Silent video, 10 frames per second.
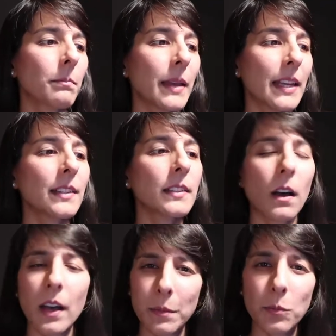better
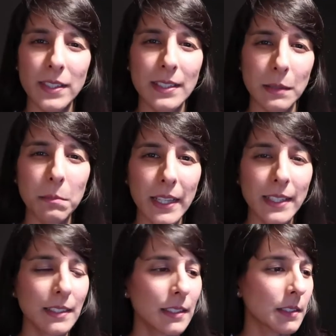time with
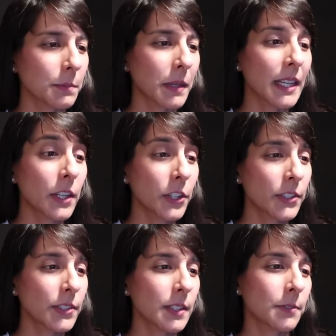siblings,
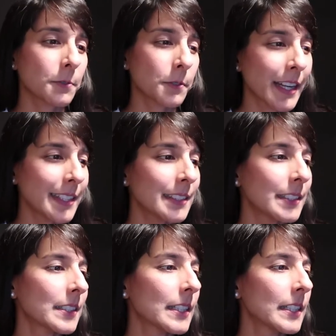peers,
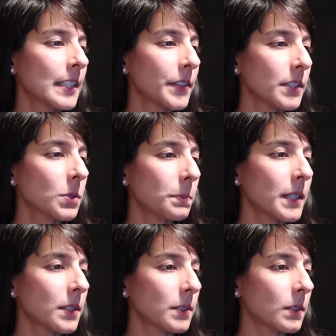friends. This could
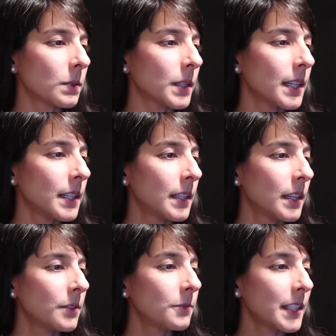be good, right?
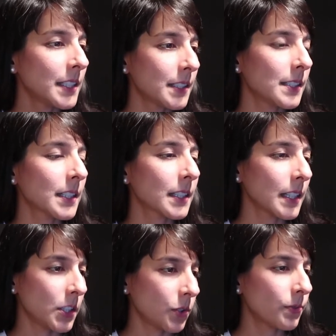Venus is
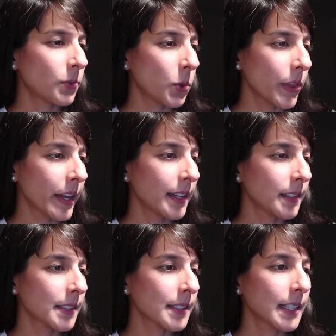in your fourth
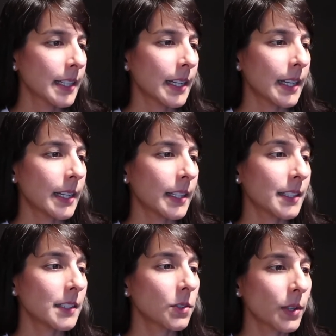house. Uh,
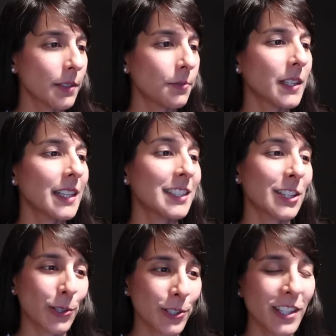this is great for
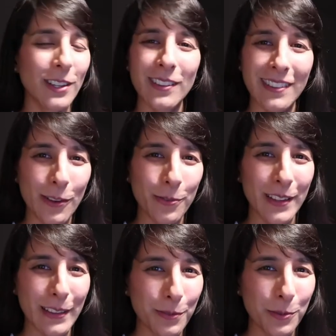indulging yourself
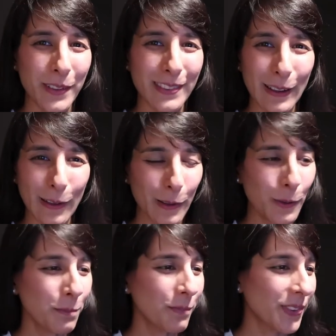and loved ones at
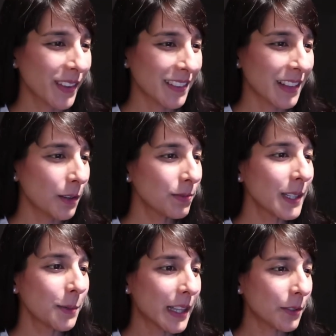home. So that's
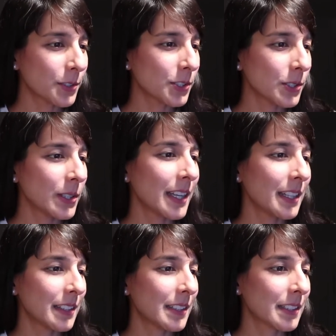lovely. We love to do that
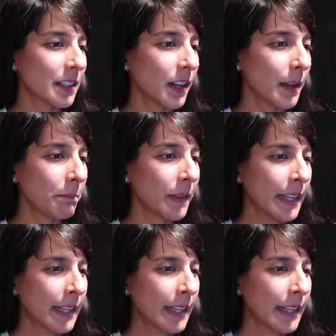at this time.